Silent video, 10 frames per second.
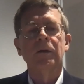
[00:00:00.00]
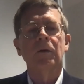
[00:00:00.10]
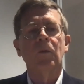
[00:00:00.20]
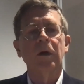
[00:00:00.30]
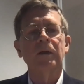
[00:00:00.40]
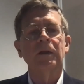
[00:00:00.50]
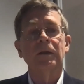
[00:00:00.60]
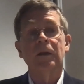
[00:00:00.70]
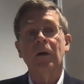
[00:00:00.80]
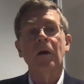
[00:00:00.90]
the work that
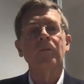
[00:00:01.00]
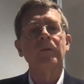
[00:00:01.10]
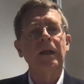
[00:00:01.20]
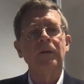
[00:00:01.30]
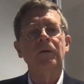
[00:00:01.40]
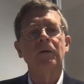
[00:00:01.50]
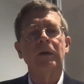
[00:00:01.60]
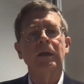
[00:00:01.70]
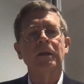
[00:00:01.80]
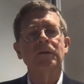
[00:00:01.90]
they're already
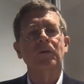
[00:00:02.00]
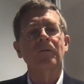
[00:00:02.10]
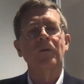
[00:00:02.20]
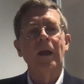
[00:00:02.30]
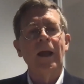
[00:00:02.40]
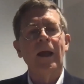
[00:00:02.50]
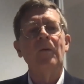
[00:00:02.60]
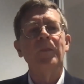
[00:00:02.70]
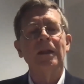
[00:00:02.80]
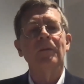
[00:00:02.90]
doing and sort of
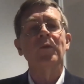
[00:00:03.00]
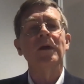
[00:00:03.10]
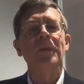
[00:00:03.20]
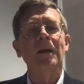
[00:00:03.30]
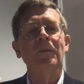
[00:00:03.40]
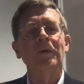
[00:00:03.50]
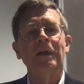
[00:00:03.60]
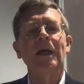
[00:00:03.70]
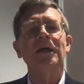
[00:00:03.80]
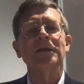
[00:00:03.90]
helping them remember,
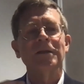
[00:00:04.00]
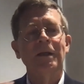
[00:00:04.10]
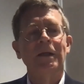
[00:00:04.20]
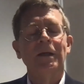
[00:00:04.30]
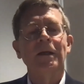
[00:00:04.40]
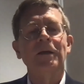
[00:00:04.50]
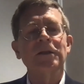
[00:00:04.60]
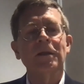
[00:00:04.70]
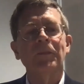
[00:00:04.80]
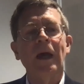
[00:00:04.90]
yes, it's
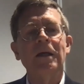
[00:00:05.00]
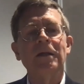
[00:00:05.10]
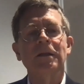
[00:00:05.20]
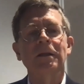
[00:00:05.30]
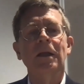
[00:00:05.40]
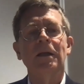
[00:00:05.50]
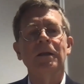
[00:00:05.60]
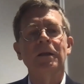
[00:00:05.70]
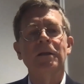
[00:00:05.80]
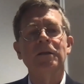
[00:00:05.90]
compassion that
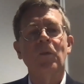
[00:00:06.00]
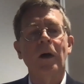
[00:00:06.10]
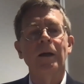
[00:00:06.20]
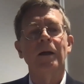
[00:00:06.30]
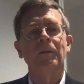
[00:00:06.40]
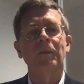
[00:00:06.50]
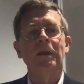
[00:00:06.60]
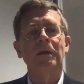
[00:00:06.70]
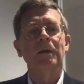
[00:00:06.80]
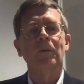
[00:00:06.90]
is why I'm
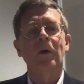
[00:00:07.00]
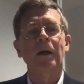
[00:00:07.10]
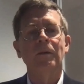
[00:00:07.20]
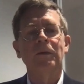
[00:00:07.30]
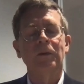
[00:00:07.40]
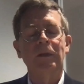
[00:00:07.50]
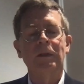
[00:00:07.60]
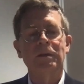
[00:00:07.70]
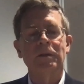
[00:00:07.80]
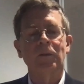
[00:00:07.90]
here and why I'm doing
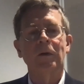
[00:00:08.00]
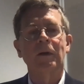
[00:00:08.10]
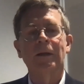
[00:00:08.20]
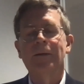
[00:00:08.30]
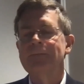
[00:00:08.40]
this work.